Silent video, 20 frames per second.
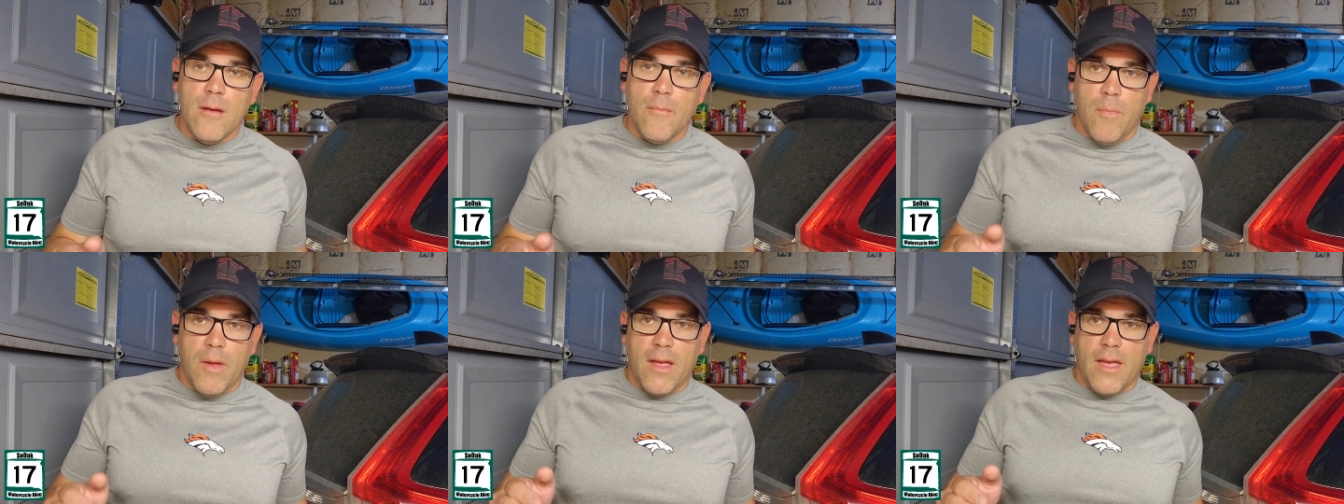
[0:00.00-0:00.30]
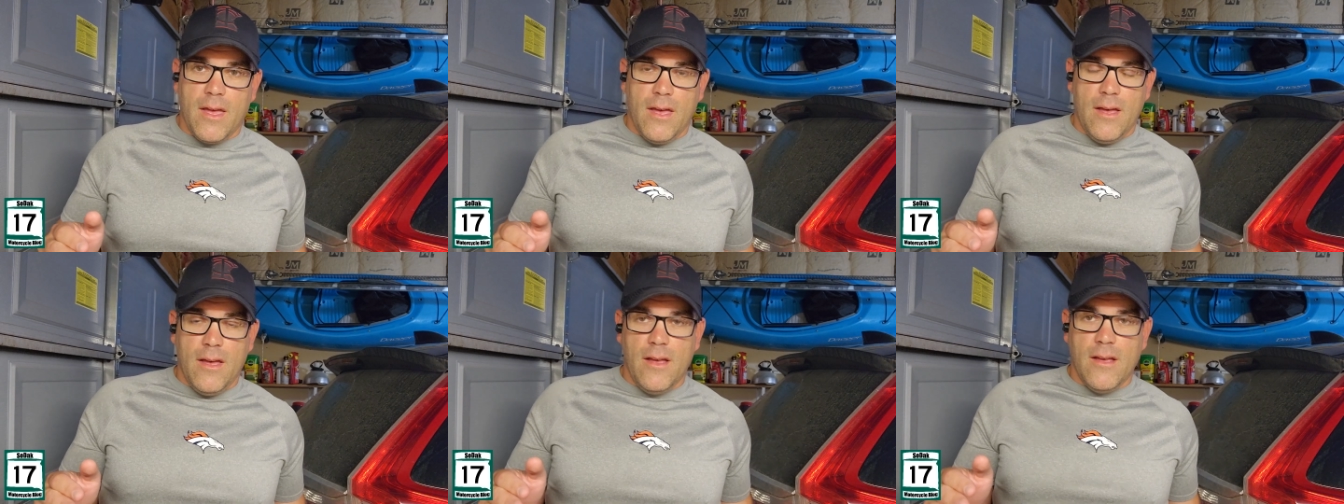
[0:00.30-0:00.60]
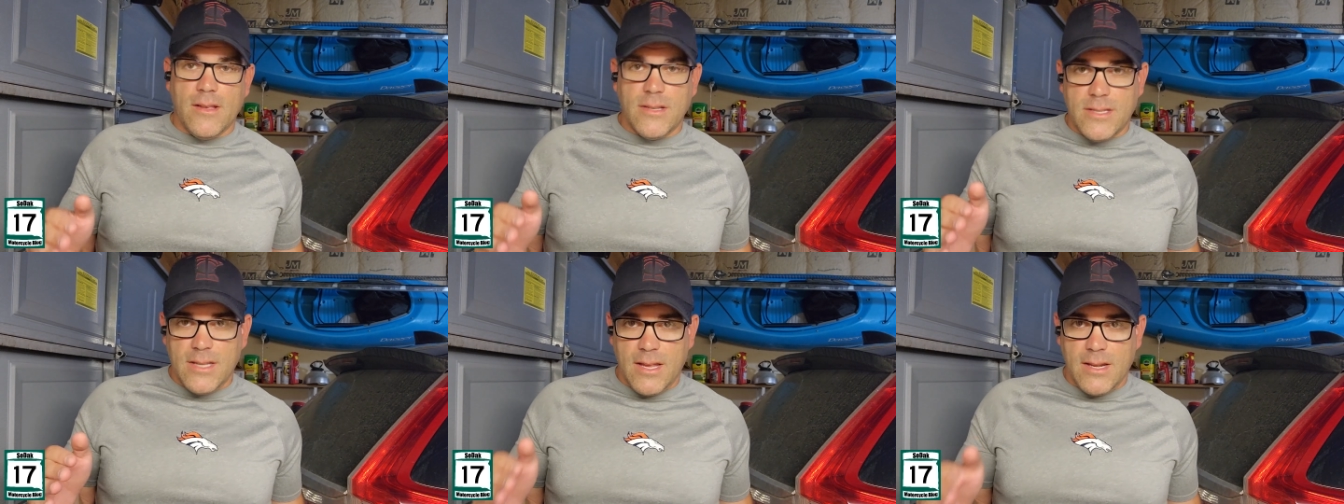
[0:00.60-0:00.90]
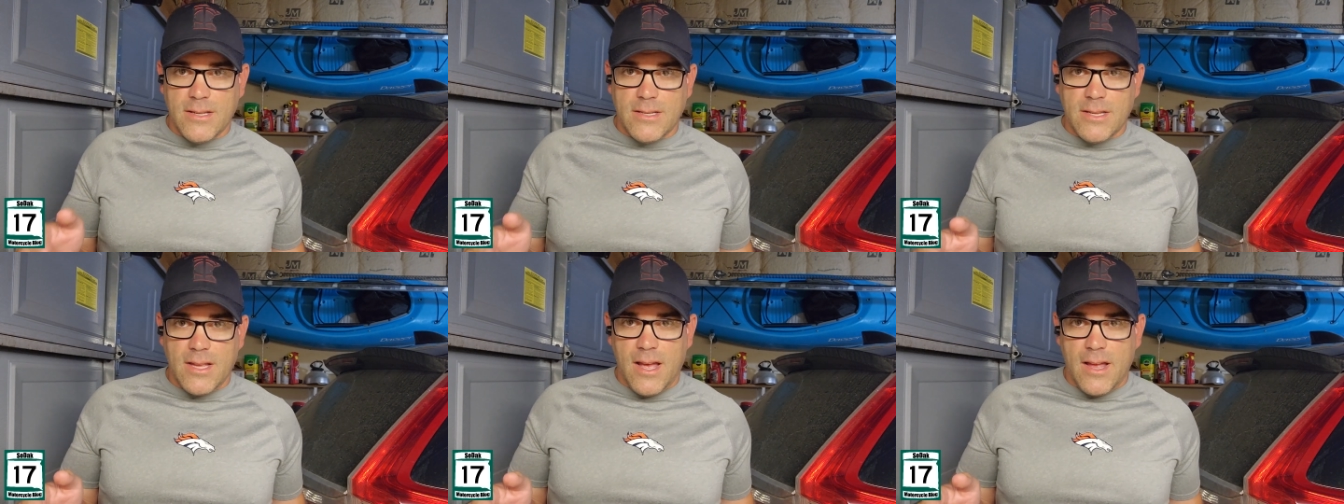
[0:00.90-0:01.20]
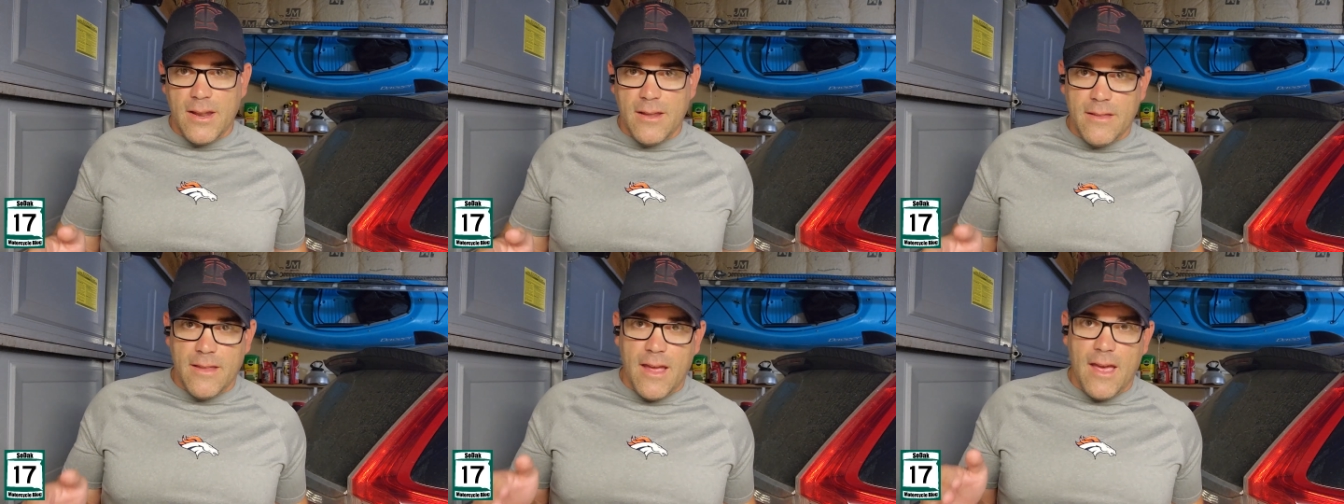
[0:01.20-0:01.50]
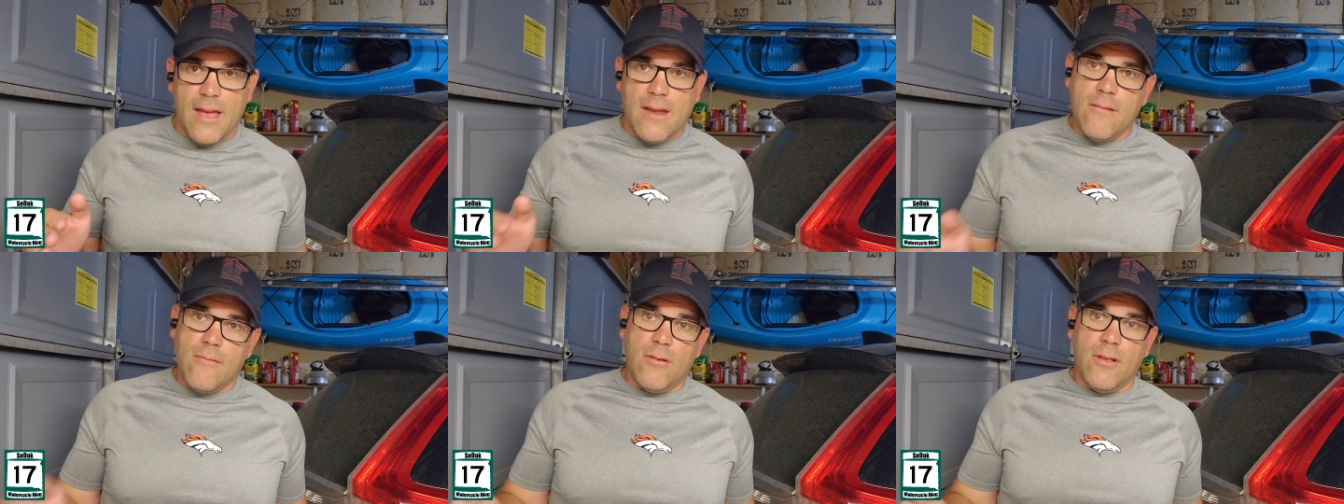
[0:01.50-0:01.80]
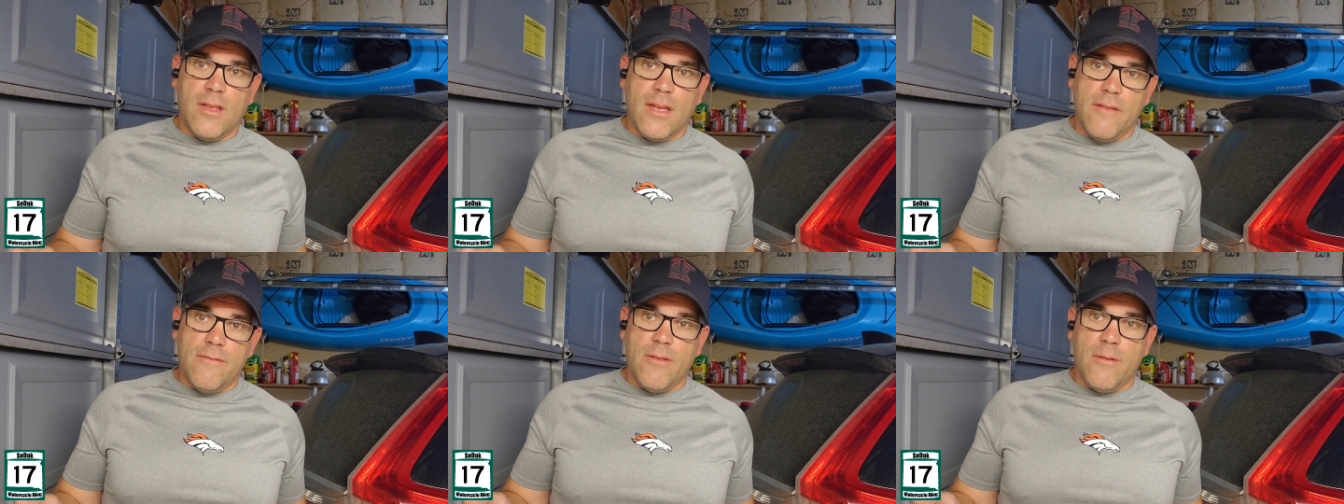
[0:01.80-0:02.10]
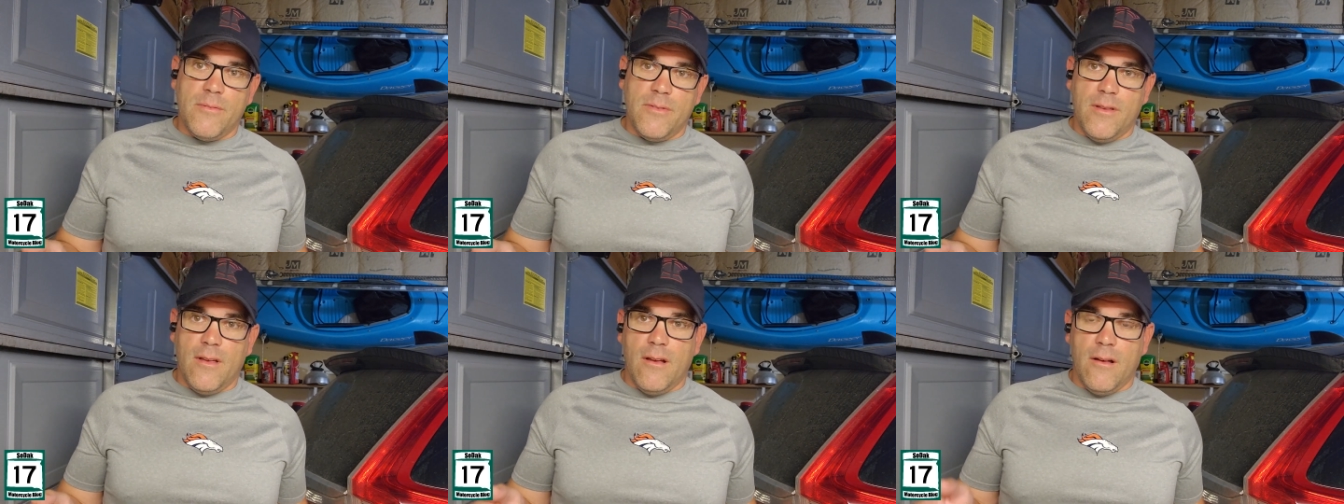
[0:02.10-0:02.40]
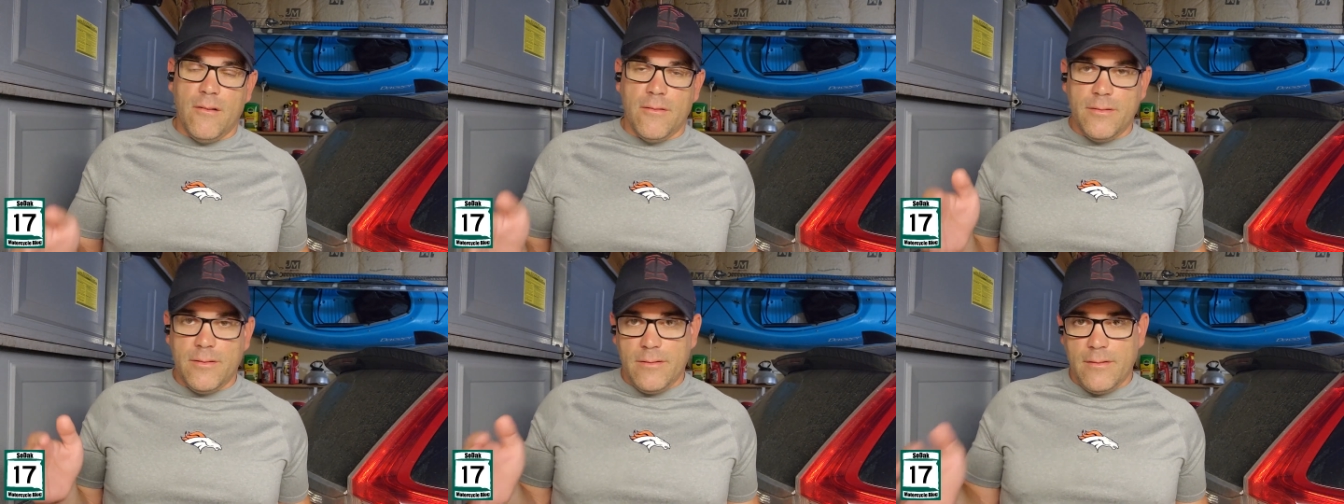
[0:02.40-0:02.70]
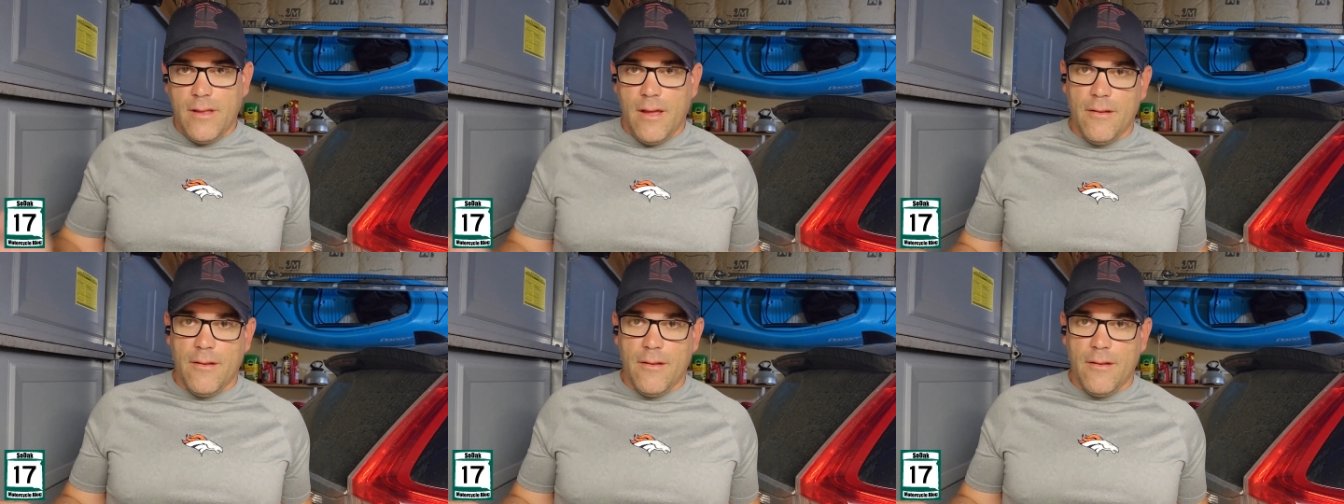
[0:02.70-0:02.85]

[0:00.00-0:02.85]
because they decided they had to relieve themselves